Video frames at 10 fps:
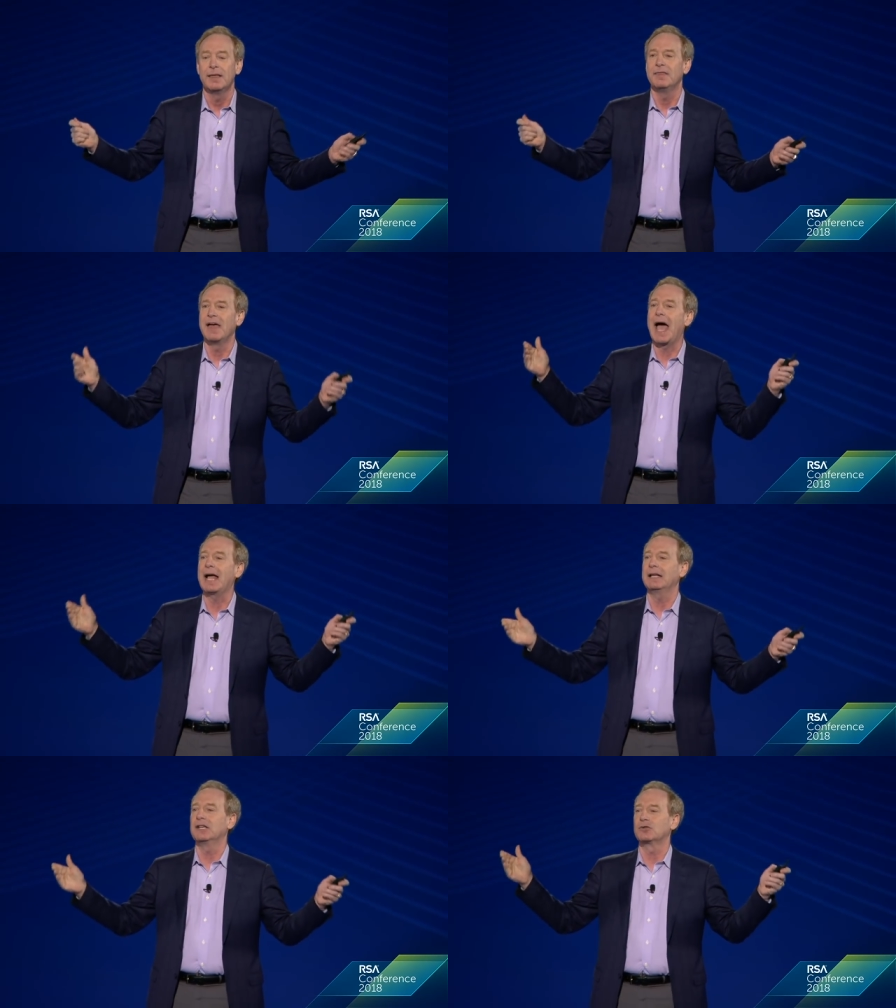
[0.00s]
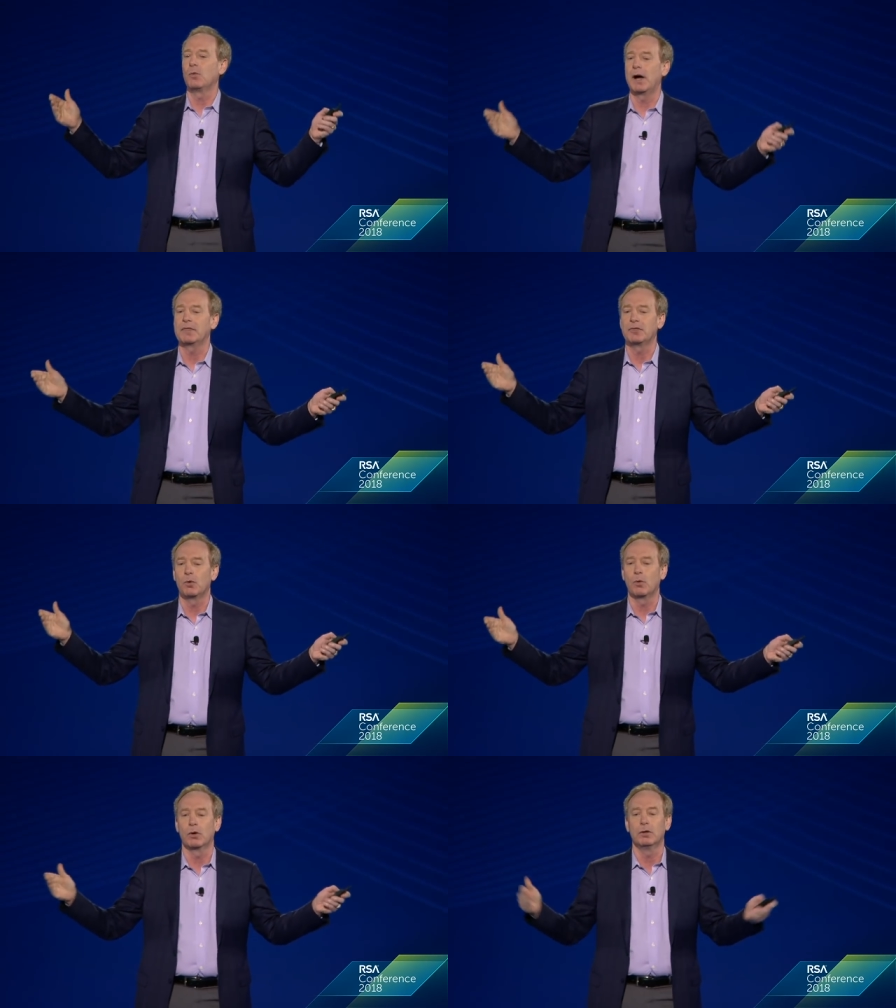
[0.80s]
That is what the
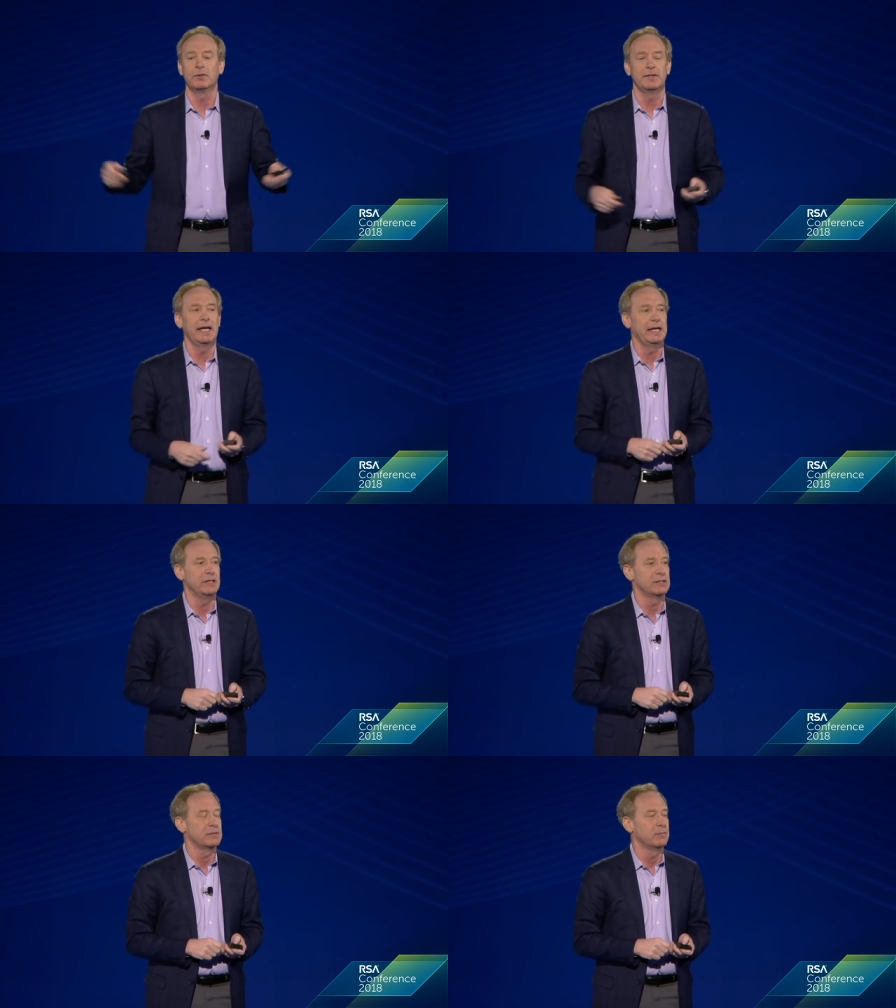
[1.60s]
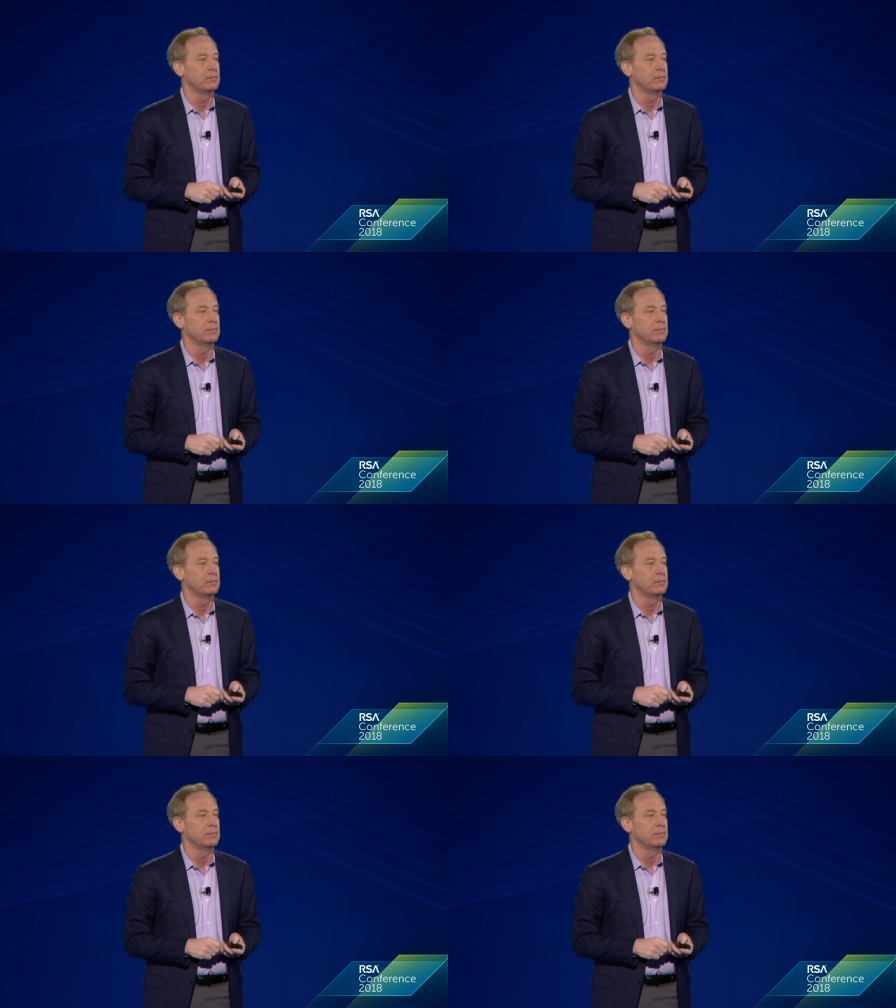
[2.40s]
world needs.